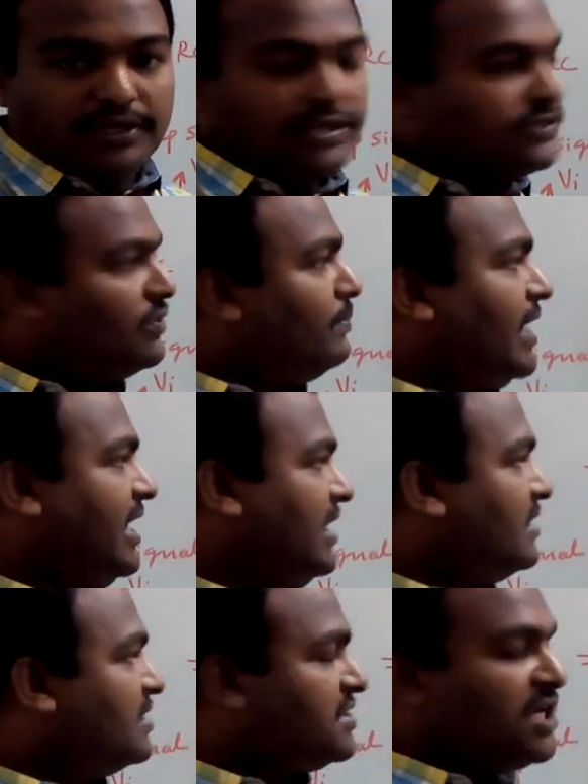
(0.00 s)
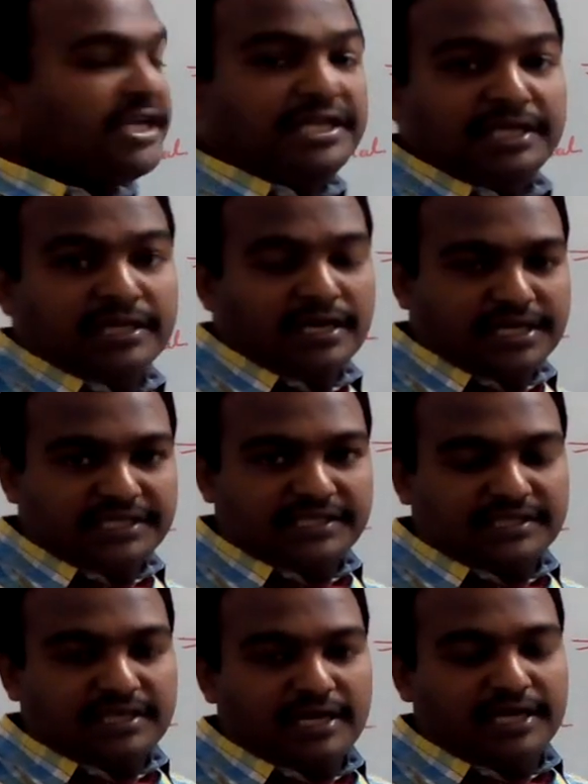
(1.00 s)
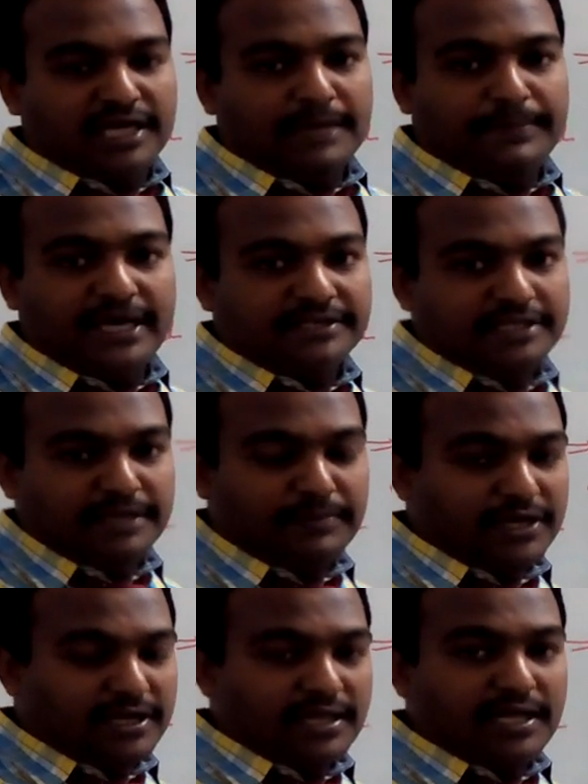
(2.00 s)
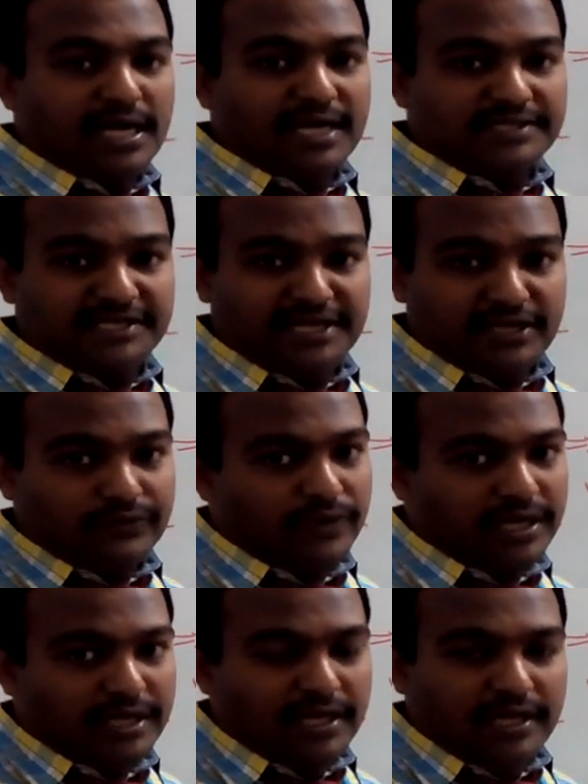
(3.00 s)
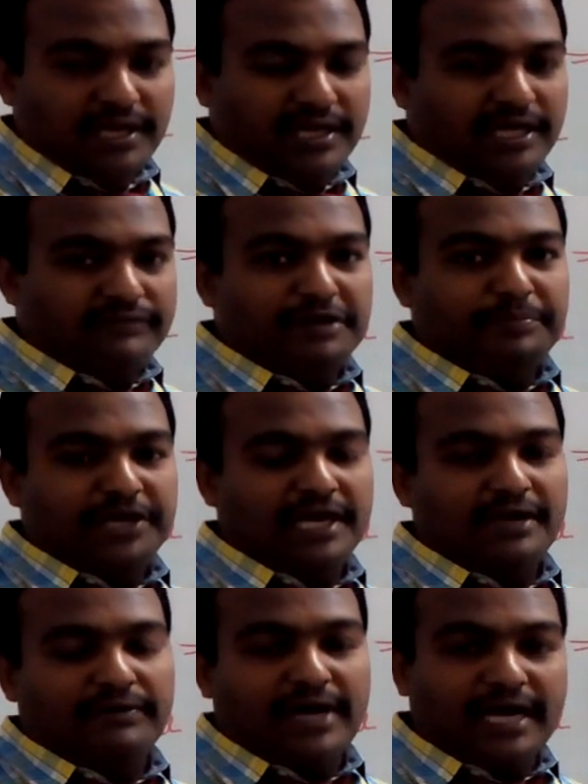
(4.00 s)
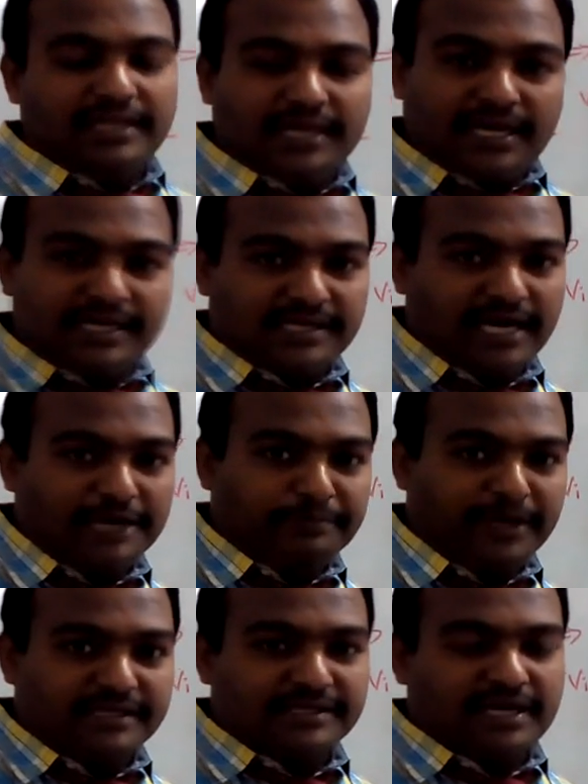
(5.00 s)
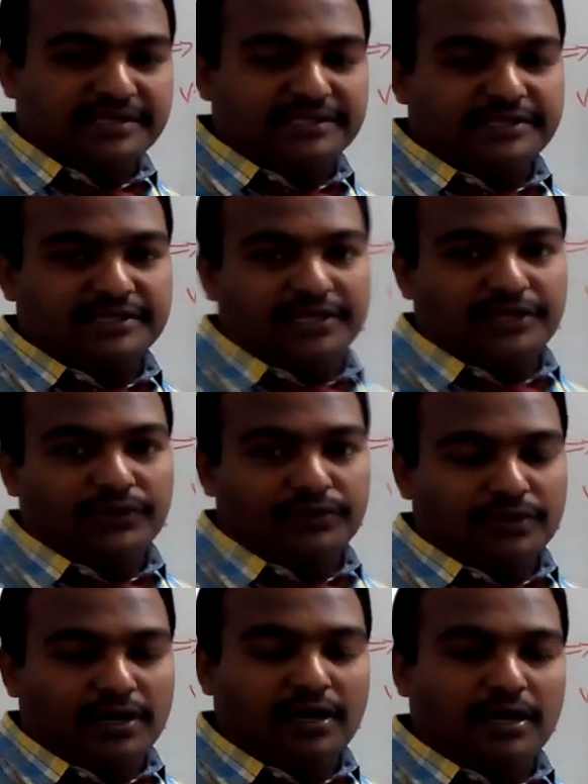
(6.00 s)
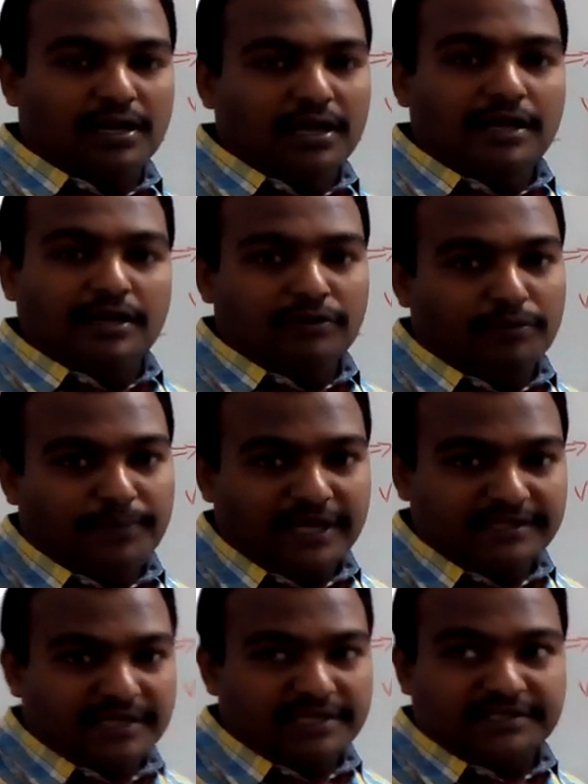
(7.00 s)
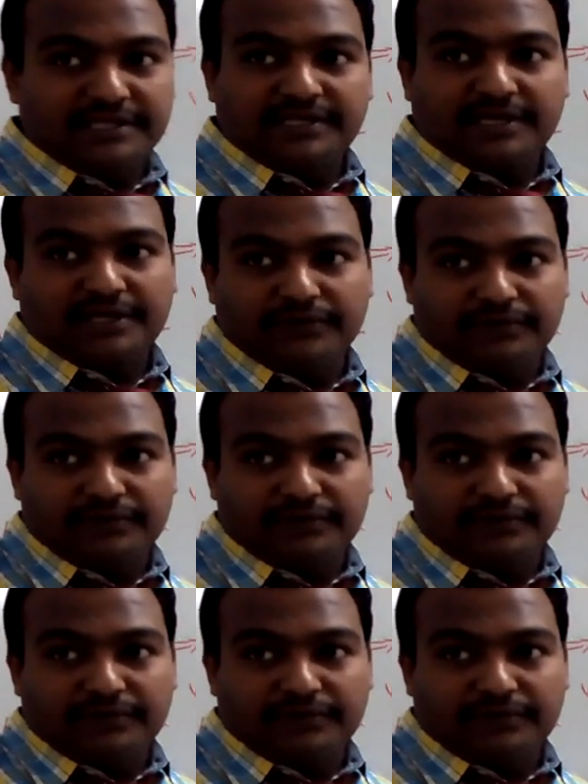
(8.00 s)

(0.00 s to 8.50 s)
So by interchanging the resistor and capacitor in a particular RC network, it will behave either as a high pass RC circuit or low pass RC circuit.